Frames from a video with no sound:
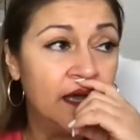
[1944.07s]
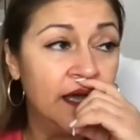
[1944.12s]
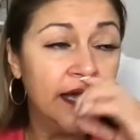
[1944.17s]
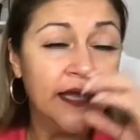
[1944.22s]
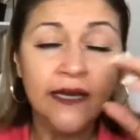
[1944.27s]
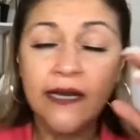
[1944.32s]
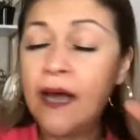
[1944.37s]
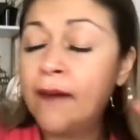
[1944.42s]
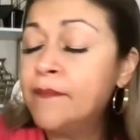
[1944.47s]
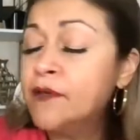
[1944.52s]

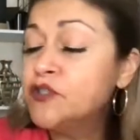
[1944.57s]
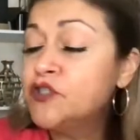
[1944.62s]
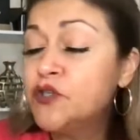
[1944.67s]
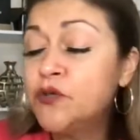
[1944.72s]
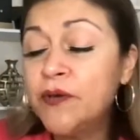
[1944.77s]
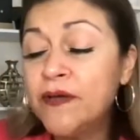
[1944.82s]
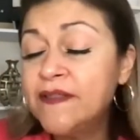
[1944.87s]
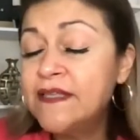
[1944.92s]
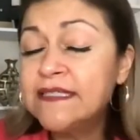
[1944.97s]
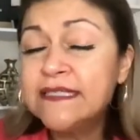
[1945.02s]

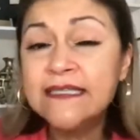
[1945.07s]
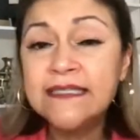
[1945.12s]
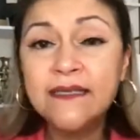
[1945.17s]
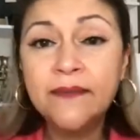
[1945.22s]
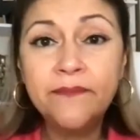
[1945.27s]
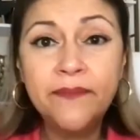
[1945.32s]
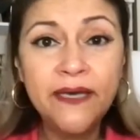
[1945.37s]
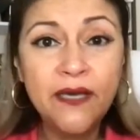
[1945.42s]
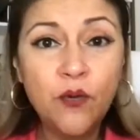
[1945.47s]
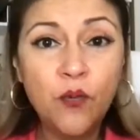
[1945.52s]
and this is a
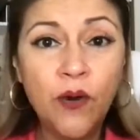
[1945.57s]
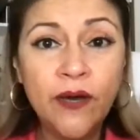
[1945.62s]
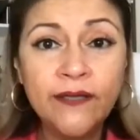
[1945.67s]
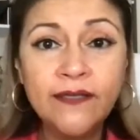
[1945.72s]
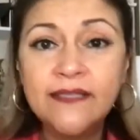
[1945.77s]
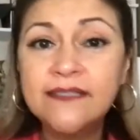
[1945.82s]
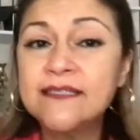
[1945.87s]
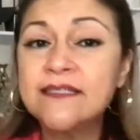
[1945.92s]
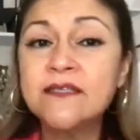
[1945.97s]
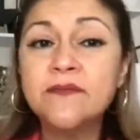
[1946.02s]
big one.
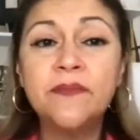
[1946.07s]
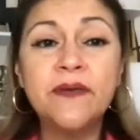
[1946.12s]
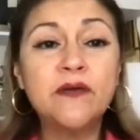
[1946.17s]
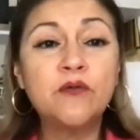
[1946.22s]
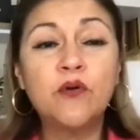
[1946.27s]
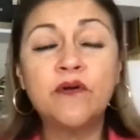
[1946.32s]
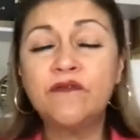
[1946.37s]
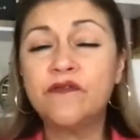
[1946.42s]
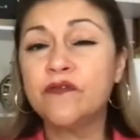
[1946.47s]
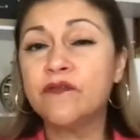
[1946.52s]
This is a big
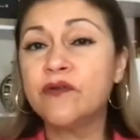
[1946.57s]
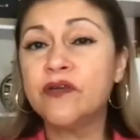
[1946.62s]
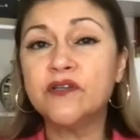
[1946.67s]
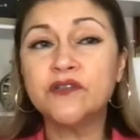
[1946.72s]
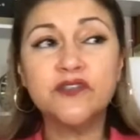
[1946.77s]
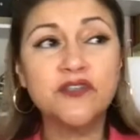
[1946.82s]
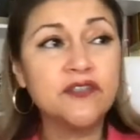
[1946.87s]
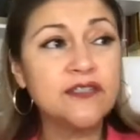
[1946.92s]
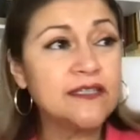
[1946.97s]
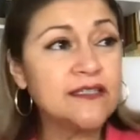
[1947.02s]
one for
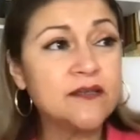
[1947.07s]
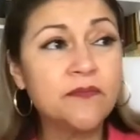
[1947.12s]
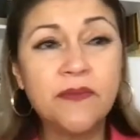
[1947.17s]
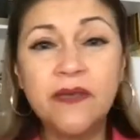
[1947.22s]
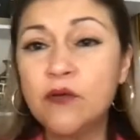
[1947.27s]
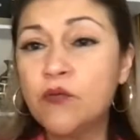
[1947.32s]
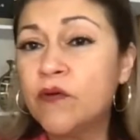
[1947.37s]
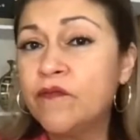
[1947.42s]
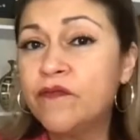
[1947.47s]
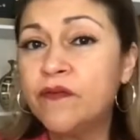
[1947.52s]
realtors. This is a big
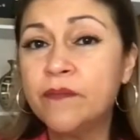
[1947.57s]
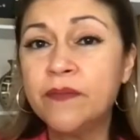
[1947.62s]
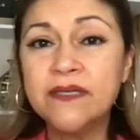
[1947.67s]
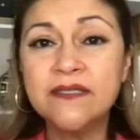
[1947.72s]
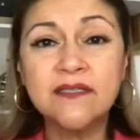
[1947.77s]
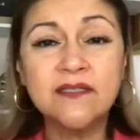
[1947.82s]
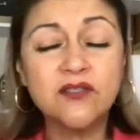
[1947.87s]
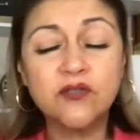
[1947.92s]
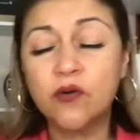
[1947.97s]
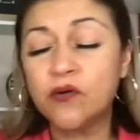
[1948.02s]
one for
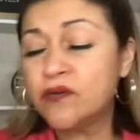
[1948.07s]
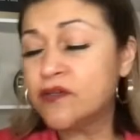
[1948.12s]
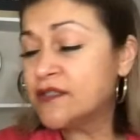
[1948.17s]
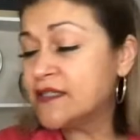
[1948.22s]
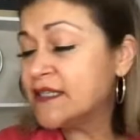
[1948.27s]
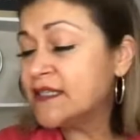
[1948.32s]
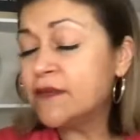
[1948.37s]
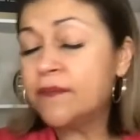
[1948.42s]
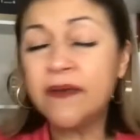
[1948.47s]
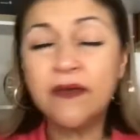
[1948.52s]
business owners.
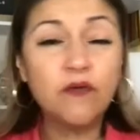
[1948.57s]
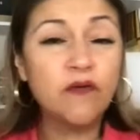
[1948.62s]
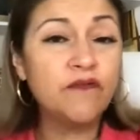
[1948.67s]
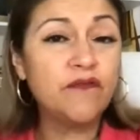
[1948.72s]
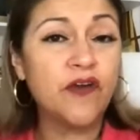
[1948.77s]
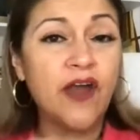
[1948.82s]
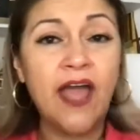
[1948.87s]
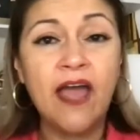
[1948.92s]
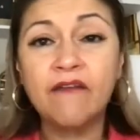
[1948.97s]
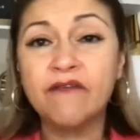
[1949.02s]
This is a big one
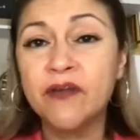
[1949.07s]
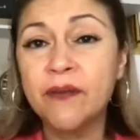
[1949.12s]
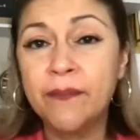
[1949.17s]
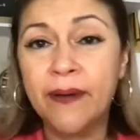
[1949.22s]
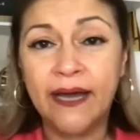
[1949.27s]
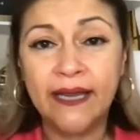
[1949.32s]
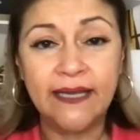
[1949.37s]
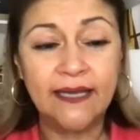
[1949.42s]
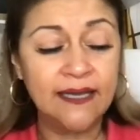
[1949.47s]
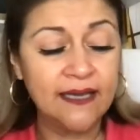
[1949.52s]
for
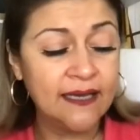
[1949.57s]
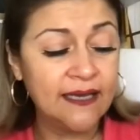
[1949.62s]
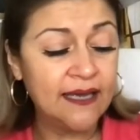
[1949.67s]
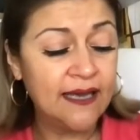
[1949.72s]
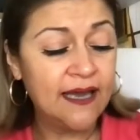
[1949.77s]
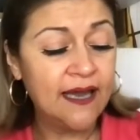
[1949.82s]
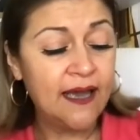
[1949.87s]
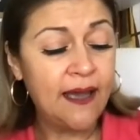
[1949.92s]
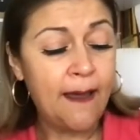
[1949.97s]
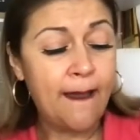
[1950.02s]
everybody.
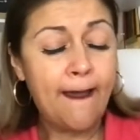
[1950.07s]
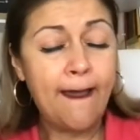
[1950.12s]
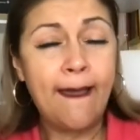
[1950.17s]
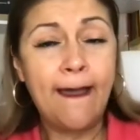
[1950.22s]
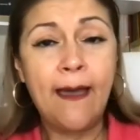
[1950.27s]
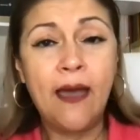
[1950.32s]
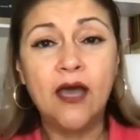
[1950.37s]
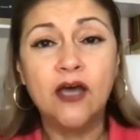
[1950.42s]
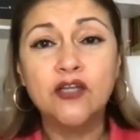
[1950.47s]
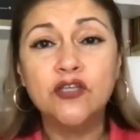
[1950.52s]

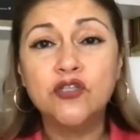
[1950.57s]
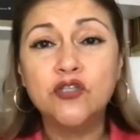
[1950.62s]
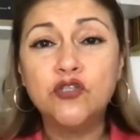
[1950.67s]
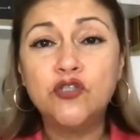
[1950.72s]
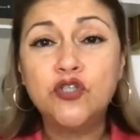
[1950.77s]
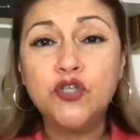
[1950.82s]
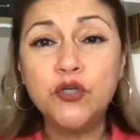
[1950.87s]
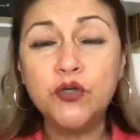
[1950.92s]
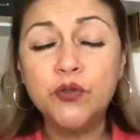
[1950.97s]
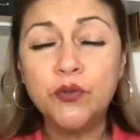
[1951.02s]

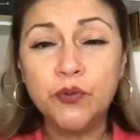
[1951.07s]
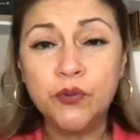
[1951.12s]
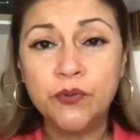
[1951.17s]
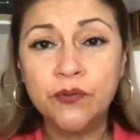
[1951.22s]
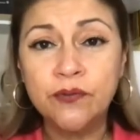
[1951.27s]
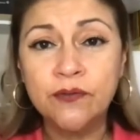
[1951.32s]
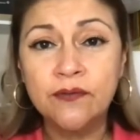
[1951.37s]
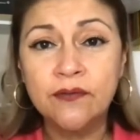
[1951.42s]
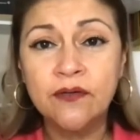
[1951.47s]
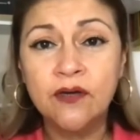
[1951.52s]
Do
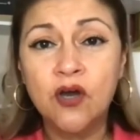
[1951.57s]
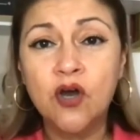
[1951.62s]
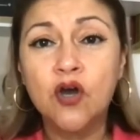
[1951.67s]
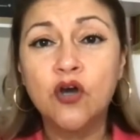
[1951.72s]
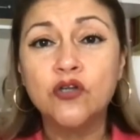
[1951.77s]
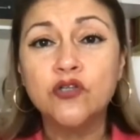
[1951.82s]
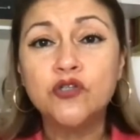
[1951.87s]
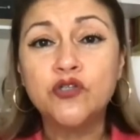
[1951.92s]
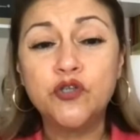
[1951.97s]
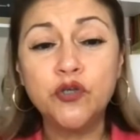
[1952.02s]

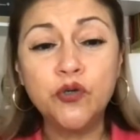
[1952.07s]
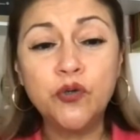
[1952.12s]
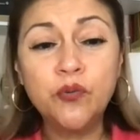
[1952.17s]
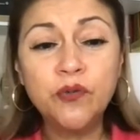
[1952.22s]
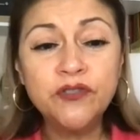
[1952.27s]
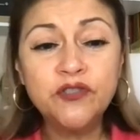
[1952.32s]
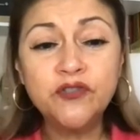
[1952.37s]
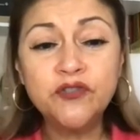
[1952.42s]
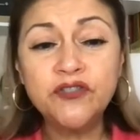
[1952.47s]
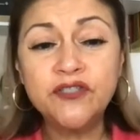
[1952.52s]

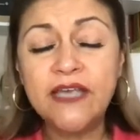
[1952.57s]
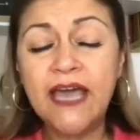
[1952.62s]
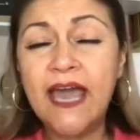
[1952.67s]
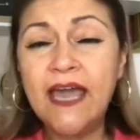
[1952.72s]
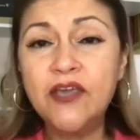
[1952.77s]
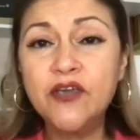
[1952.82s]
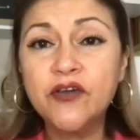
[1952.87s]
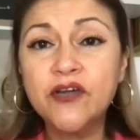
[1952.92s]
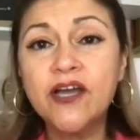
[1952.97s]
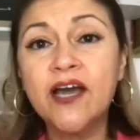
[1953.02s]
what you say
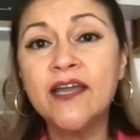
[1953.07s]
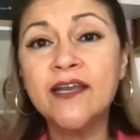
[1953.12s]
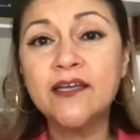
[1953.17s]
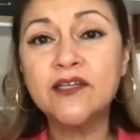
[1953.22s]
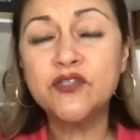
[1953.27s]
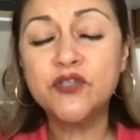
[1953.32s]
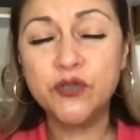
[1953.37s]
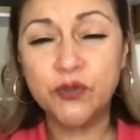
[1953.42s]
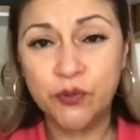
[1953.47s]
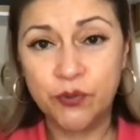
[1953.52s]
you're going to
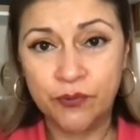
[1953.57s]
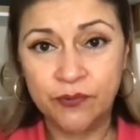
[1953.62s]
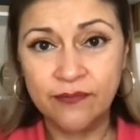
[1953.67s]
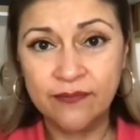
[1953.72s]
do.